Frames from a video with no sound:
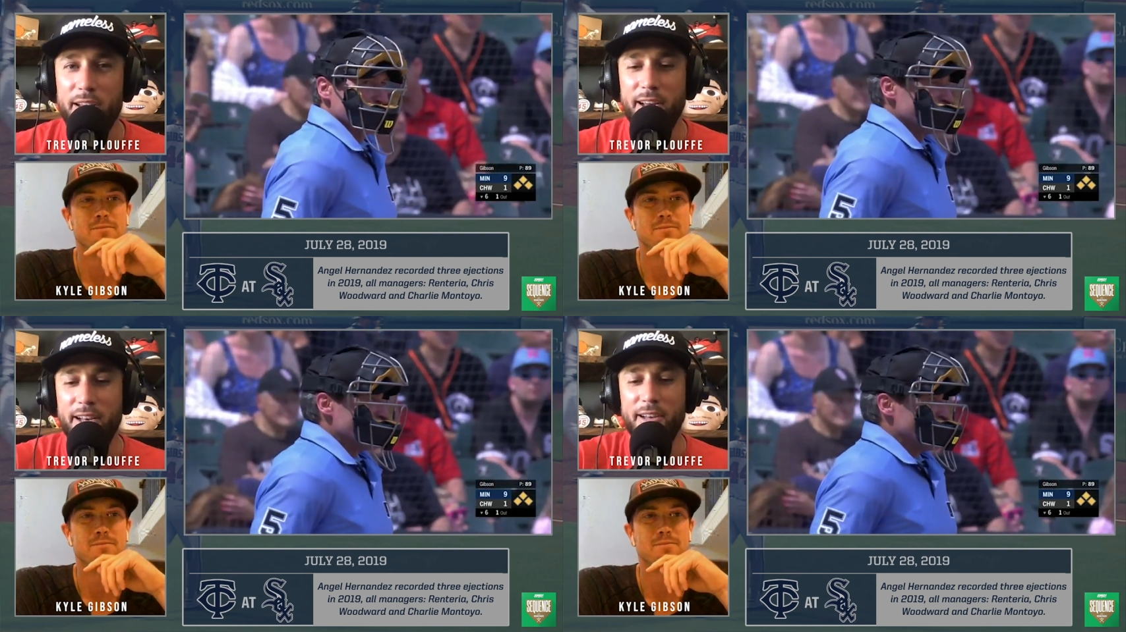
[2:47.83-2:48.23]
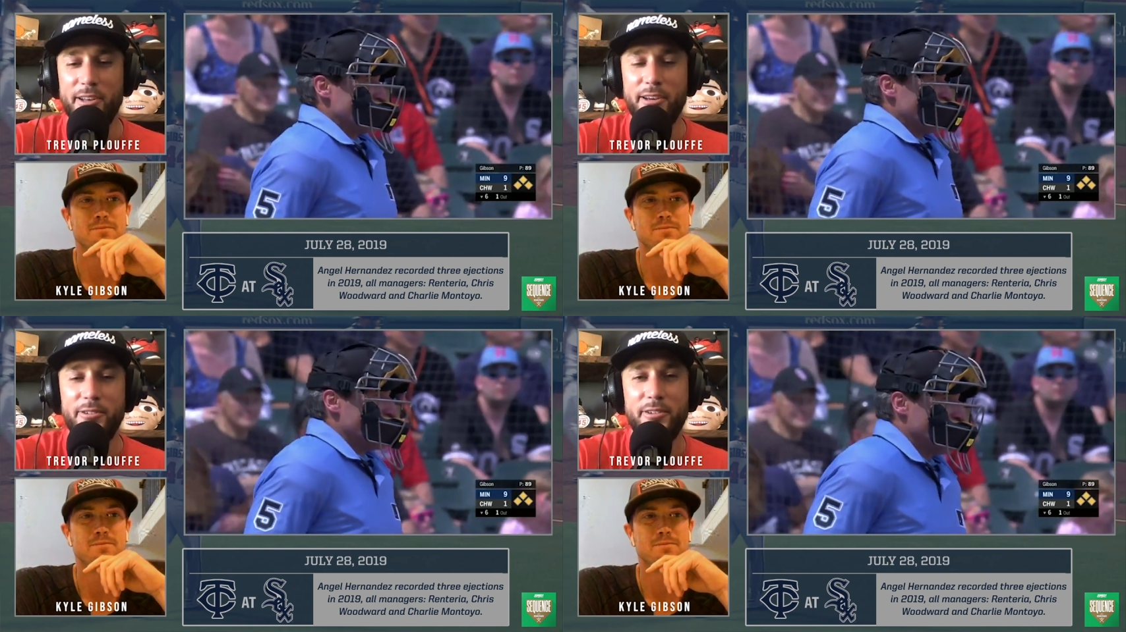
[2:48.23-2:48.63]
Speaker 1: you going to
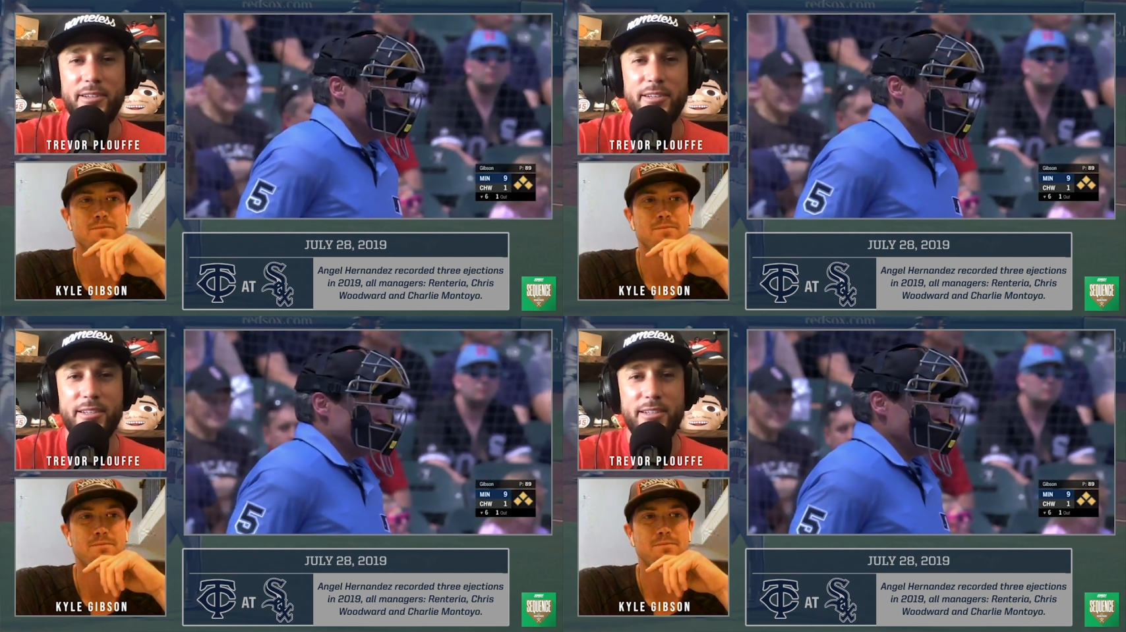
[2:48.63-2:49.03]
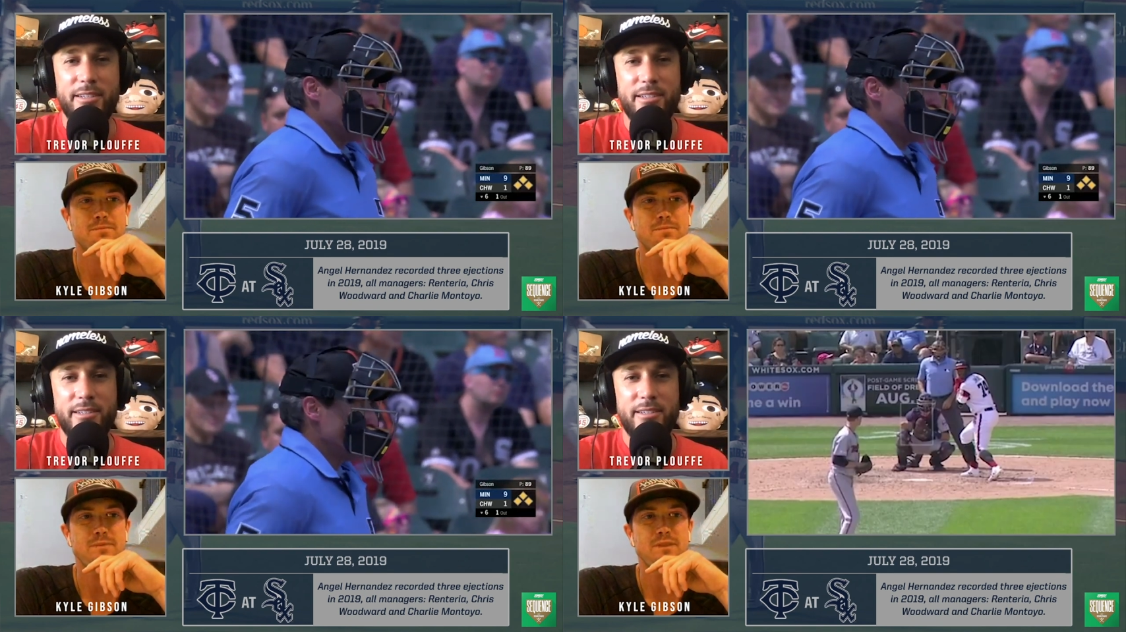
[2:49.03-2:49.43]
do?
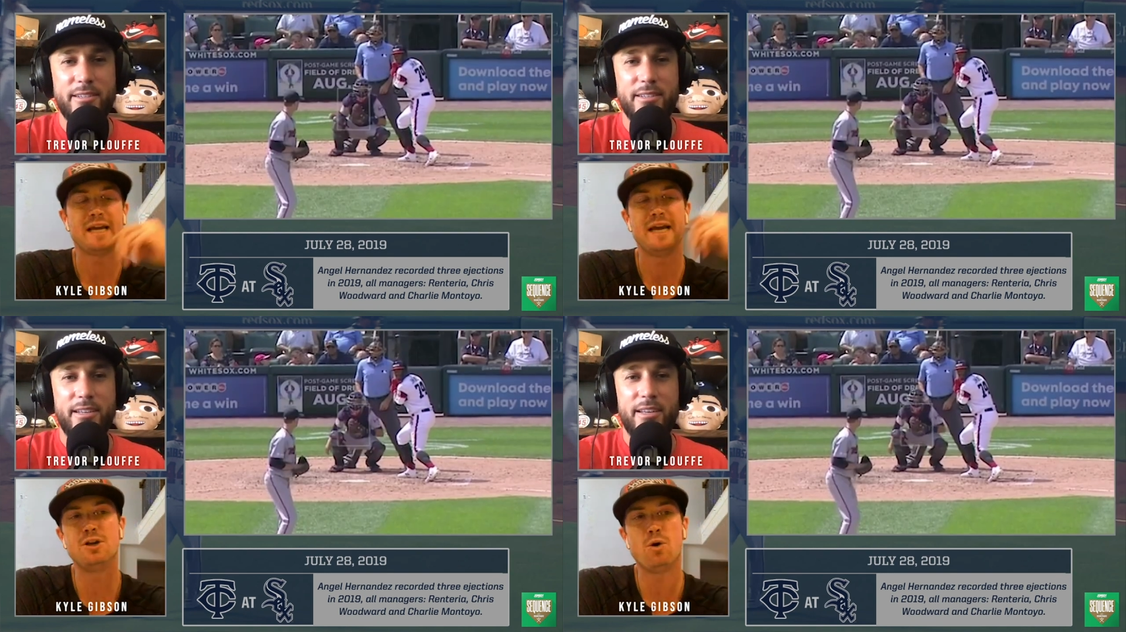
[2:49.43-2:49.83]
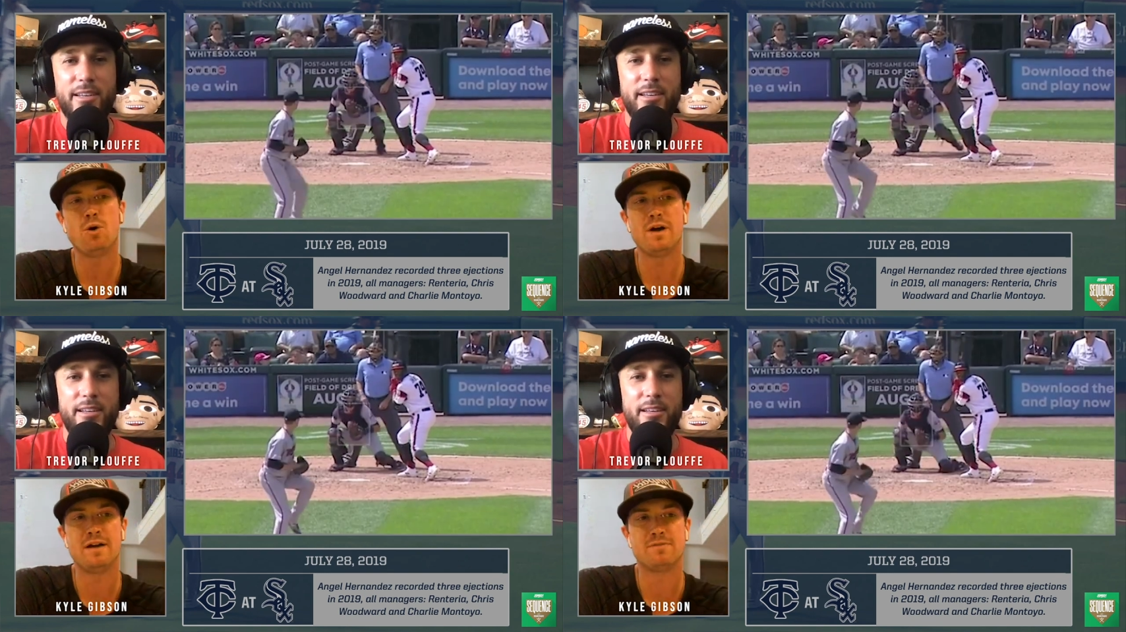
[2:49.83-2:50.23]
And you know
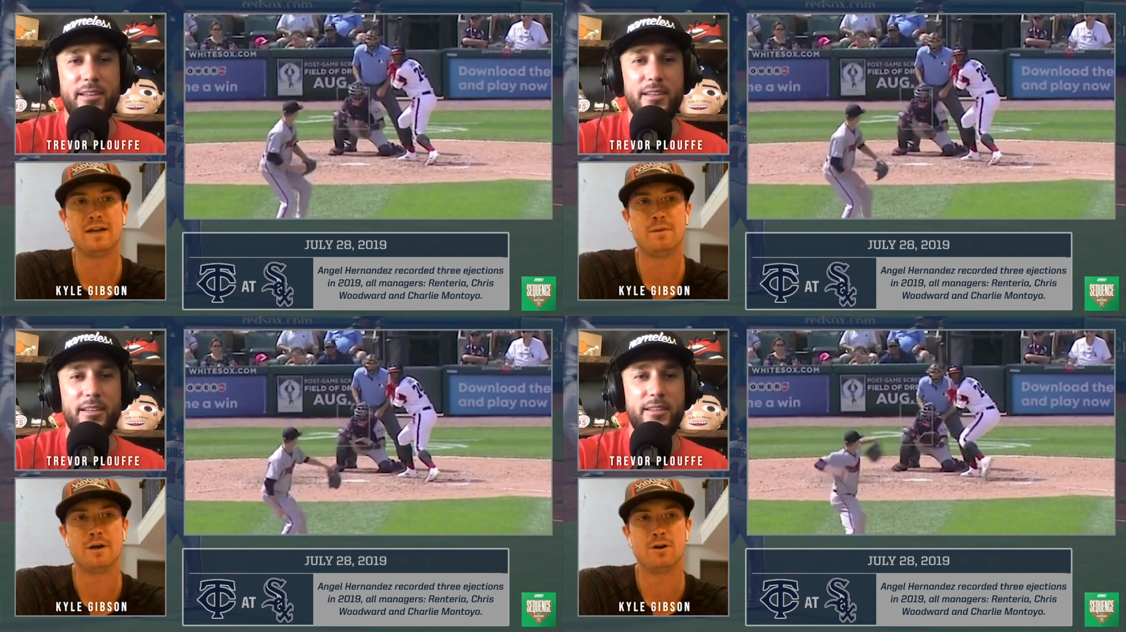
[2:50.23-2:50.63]
what? If I had to